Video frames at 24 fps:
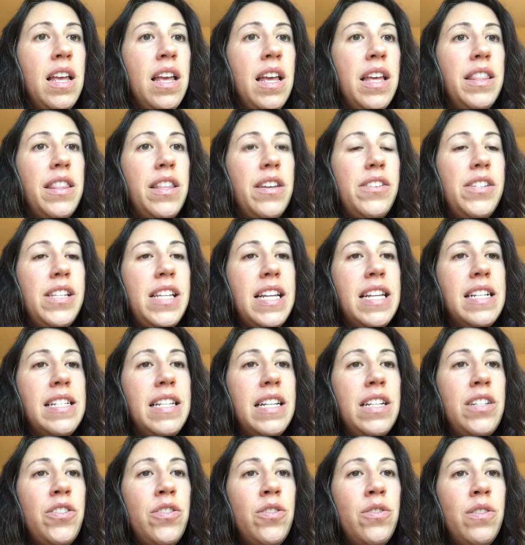There's an
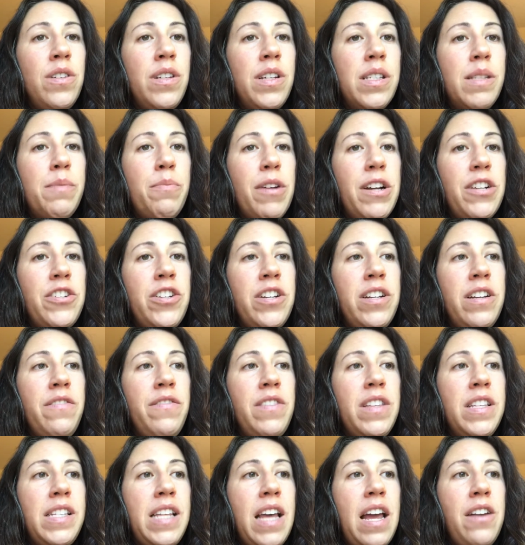additional expression of
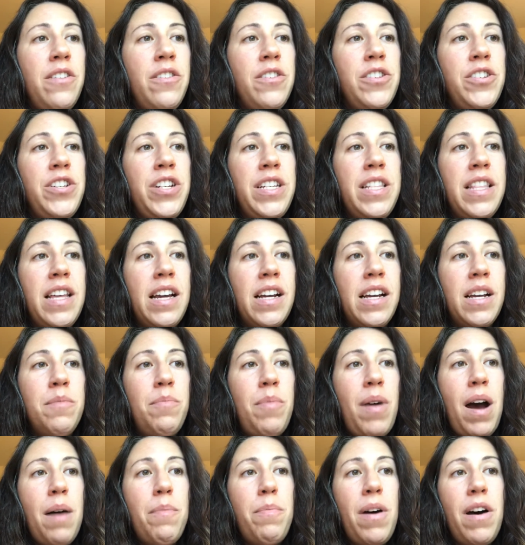this energy that could
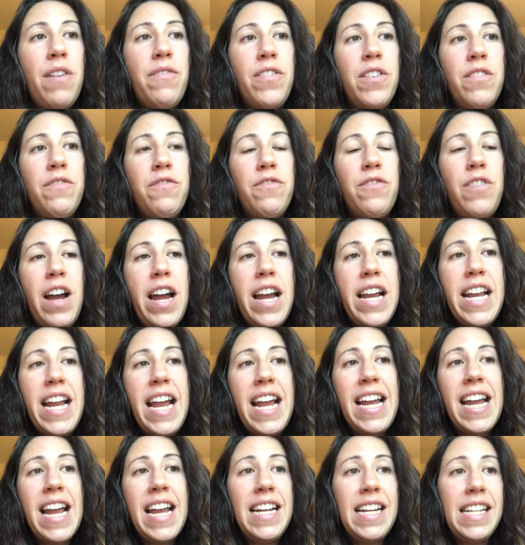pop off on
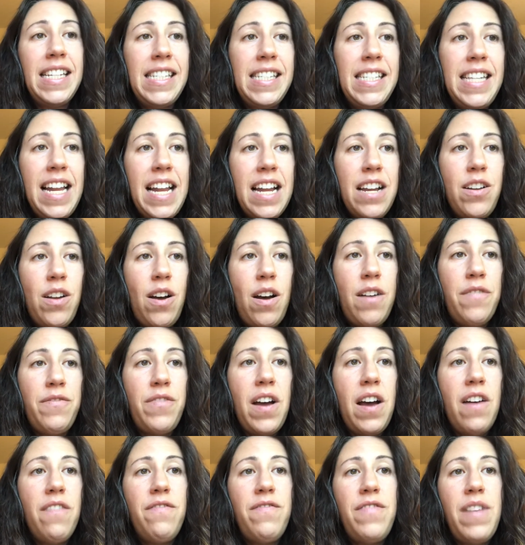Friday in a standoff
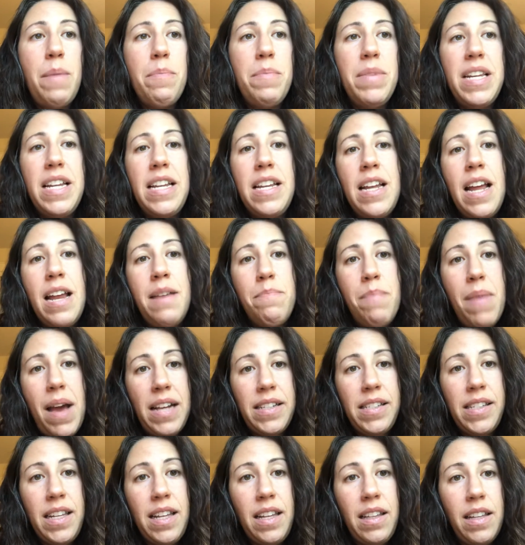of feminine and
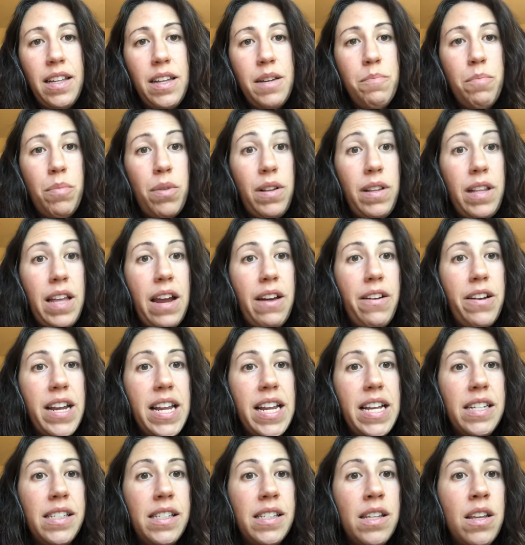masculine
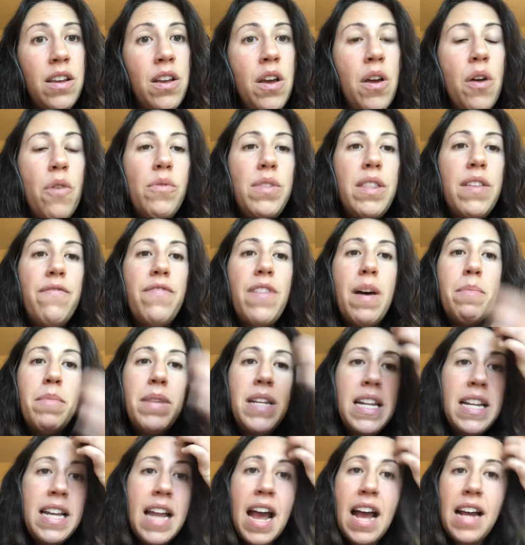polarities. The
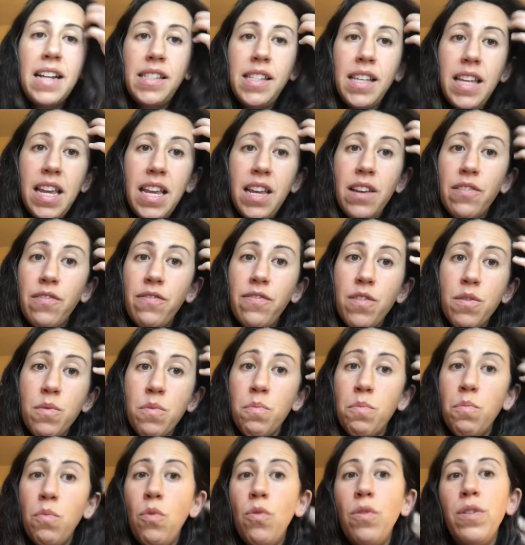feminine asking for
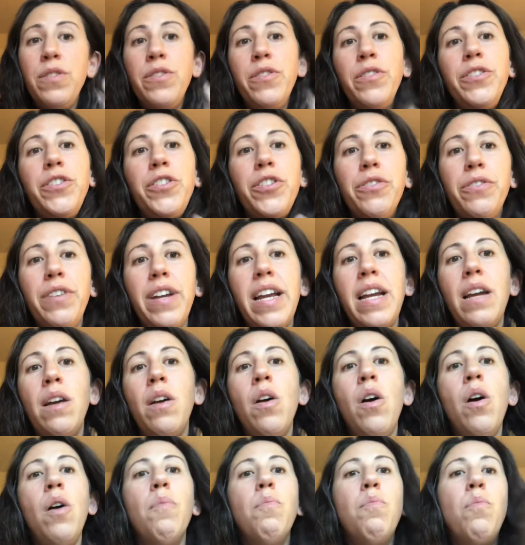more nurturing,
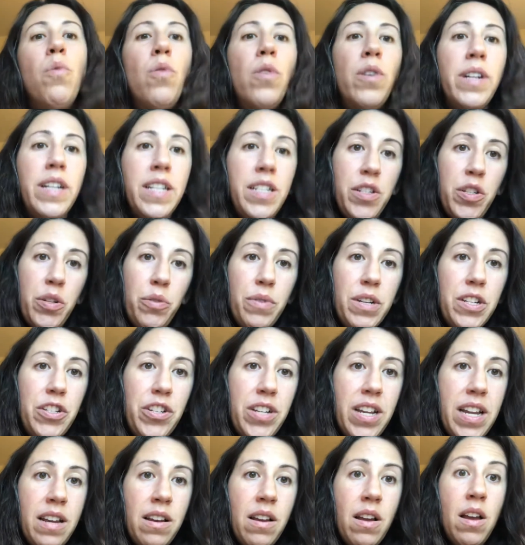more
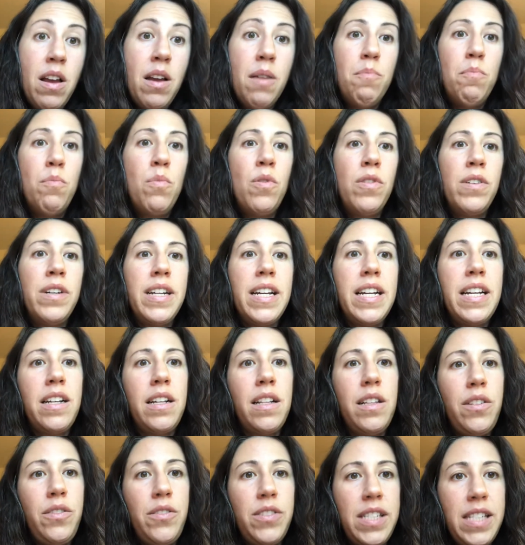intuition, more
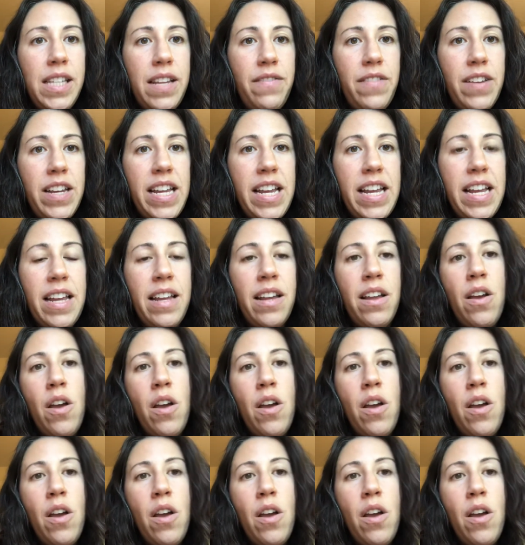inclusivity,